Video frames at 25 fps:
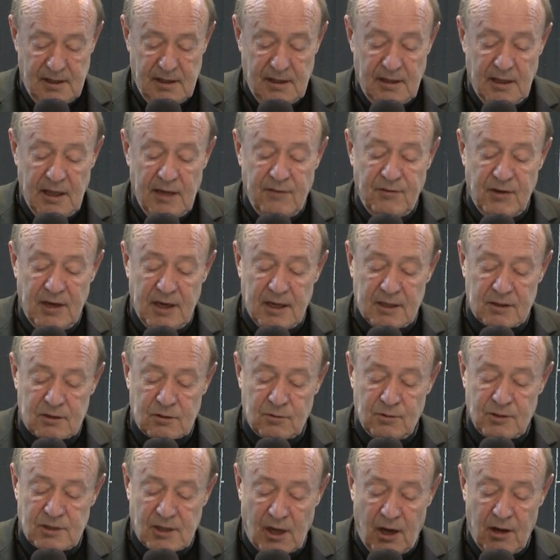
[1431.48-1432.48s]
leaving it
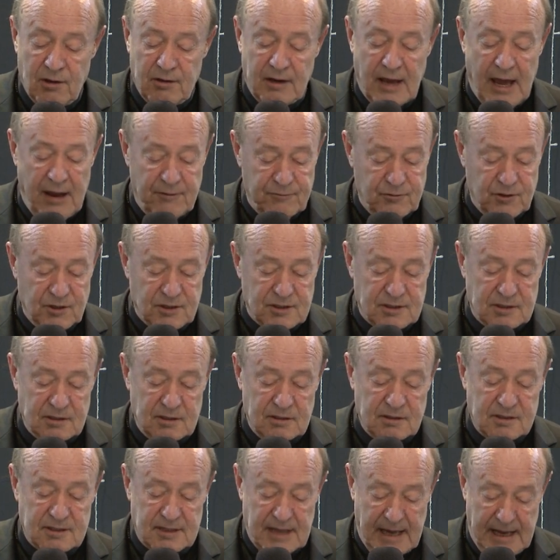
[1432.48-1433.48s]
to his own avarice
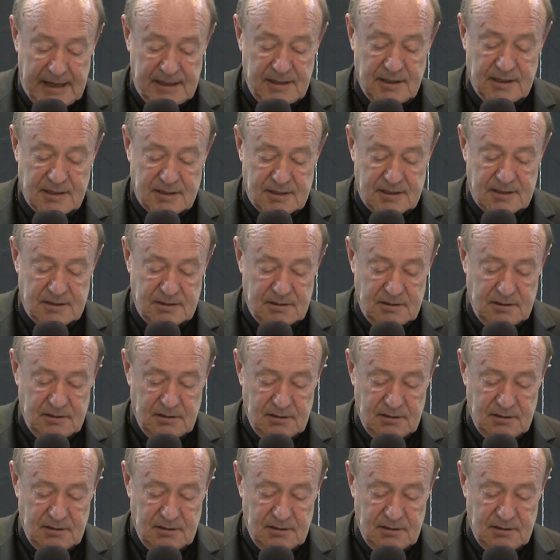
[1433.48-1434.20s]
and sadness.